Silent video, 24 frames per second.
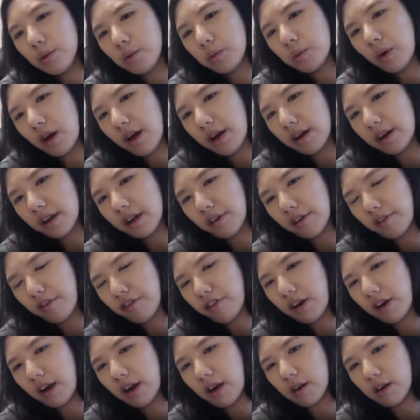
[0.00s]
one
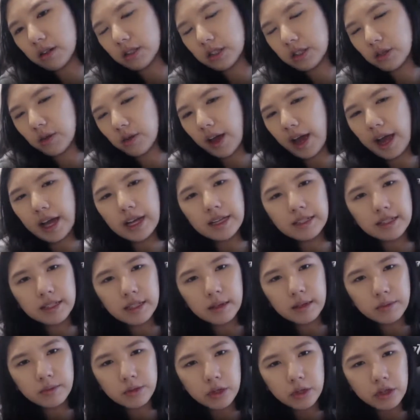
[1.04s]
IFRA also has
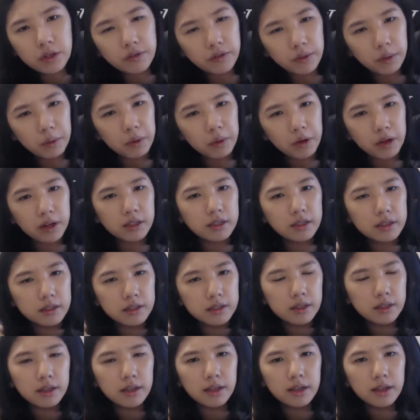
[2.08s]
some sort of awards,
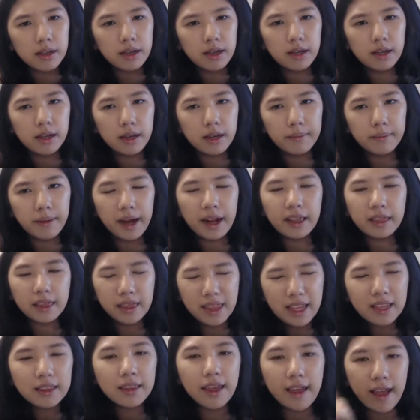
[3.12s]
and I
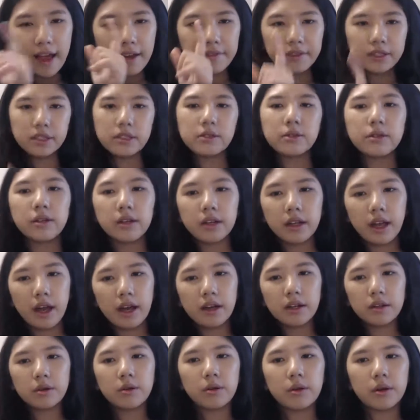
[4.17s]
think they have a student
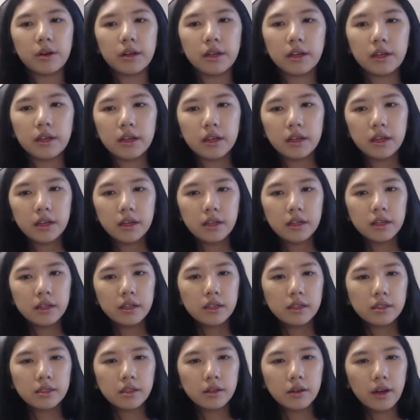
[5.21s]
category.
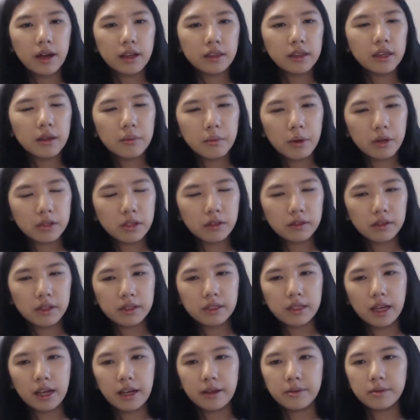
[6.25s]
So I think most of the
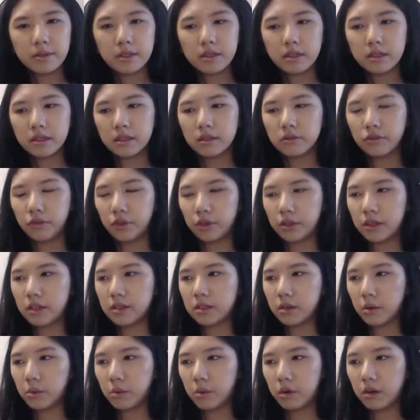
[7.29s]
times for these
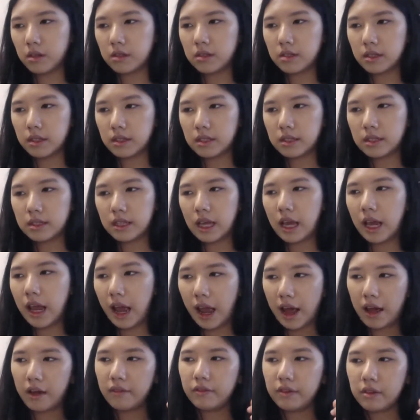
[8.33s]
awards is they
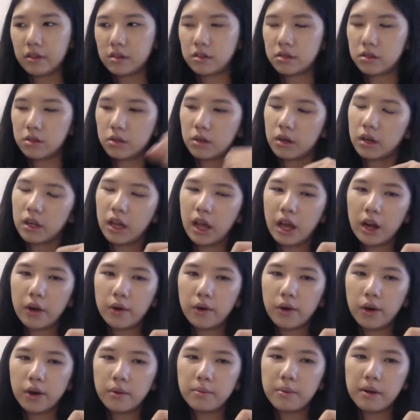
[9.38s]
have a student
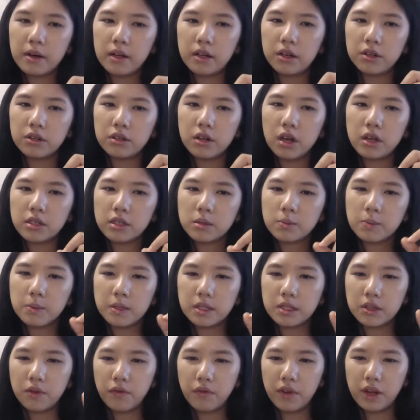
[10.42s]
category, but they're not
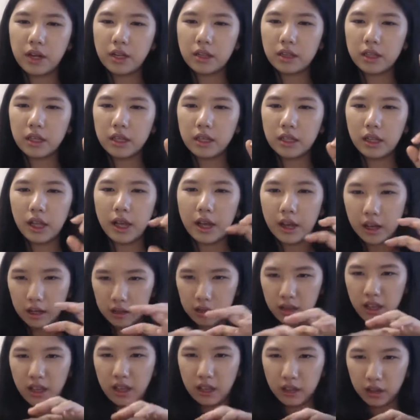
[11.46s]
specifically like
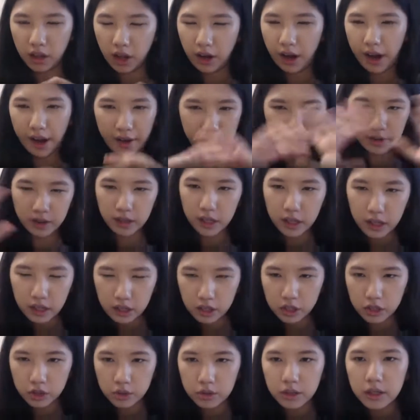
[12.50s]
not everything is
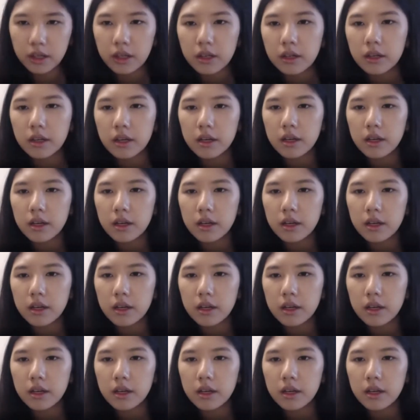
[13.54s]
student.